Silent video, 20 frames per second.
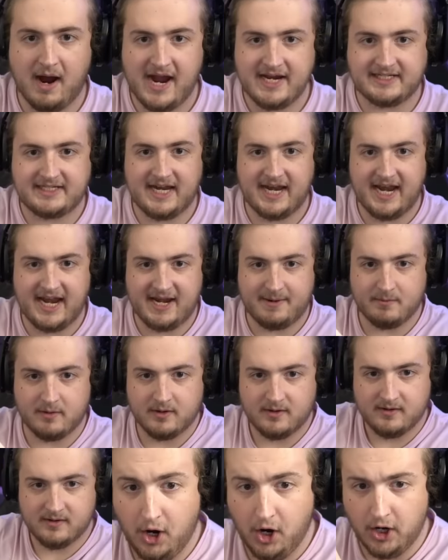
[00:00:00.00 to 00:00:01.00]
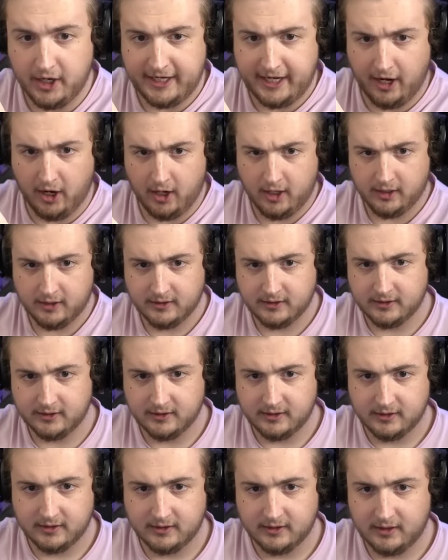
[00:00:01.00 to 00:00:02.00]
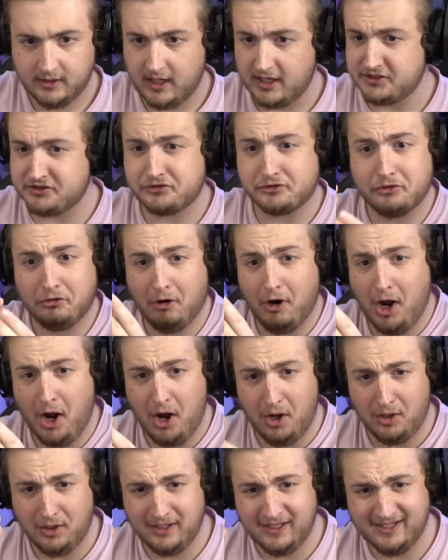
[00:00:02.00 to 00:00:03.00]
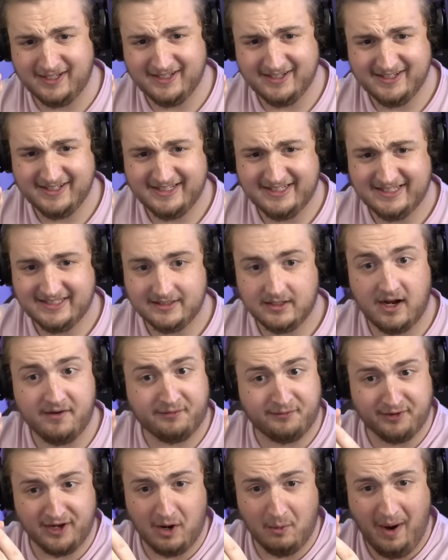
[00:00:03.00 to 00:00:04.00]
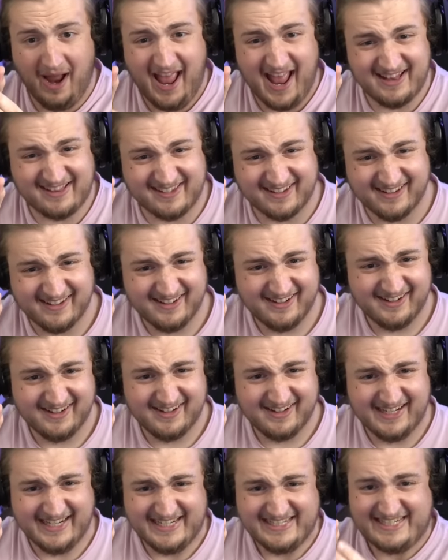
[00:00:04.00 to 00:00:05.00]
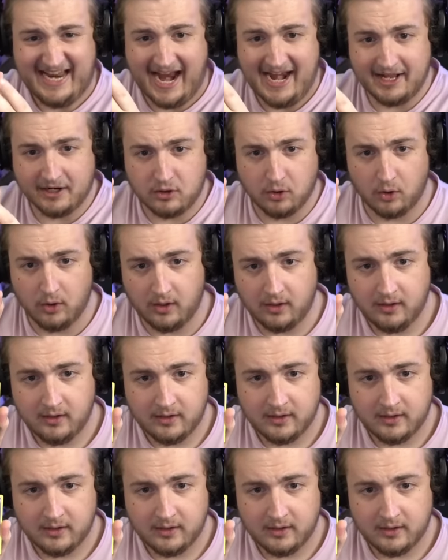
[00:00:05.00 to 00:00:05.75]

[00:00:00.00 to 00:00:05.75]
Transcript: My team, Herdier, a Scroll, a Floette, Tentacool.